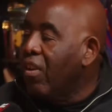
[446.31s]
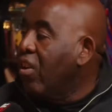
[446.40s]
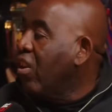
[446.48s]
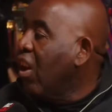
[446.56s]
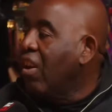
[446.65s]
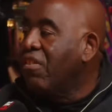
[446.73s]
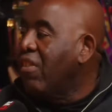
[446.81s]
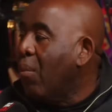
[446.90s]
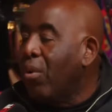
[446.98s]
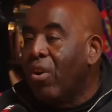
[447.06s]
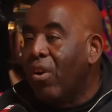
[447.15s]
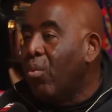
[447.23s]
can understand
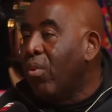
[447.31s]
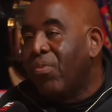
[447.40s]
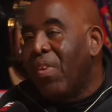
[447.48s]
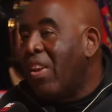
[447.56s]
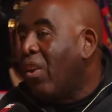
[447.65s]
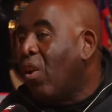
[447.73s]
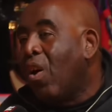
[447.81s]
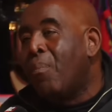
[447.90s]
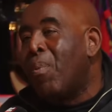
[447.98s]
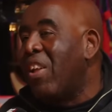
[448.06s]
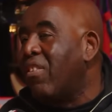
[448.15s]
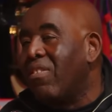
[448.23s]
with us. We've had a lot of
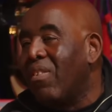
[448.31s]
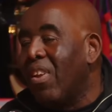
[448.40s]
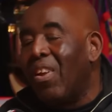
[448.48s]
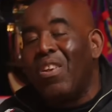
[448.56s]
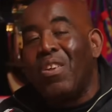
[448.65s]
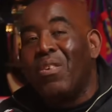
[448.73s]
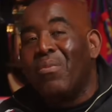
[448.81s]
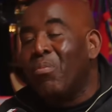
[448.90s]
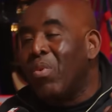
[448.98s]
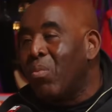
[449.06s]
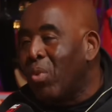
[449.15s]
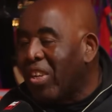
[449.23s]
bad. Look,
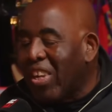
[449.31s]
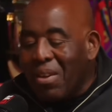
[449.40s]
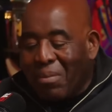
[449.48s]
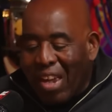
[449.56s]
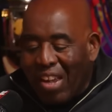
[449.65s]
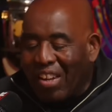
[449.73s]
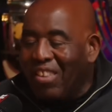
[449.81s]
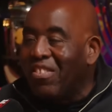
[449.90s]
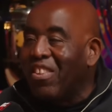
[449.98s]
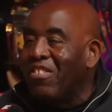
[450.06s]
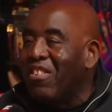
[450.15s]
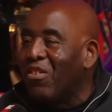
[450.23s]
we keep getting these
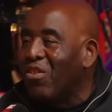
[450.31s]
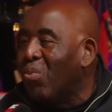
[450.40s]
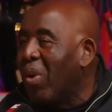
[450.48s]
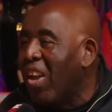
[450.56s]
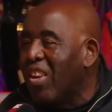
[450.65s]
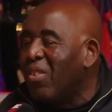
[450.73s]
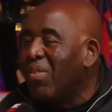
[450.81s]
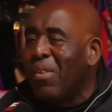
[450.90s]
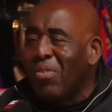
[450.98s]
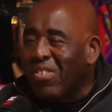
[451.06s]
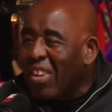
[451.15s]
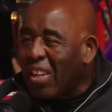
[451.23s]
decisions where you've
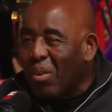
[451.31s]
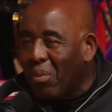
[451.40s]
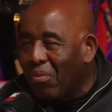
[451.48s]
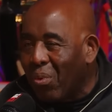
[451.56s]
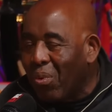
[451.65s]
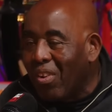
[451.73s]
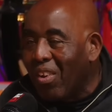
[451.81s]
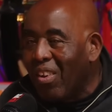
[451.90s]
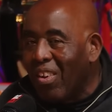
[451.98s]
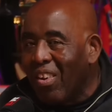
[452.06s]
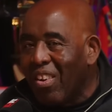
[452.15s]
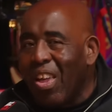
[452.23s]
never seen them before.
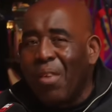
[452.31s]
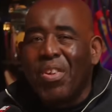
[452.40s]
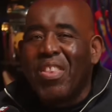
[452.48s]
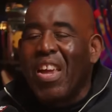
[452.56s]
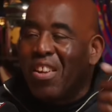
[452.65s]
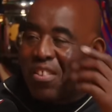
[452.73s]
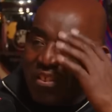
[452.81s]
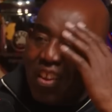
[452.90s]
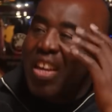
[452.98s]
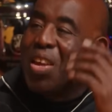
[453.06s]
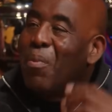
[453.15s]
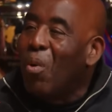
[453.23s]
The other day, the
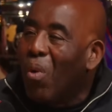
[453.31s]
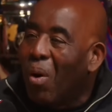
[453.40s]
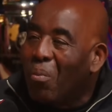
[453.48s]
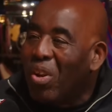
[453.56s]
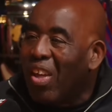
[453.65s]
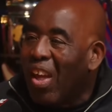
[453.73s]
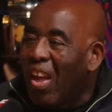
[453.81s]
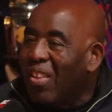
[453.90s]
Saliba one with their head.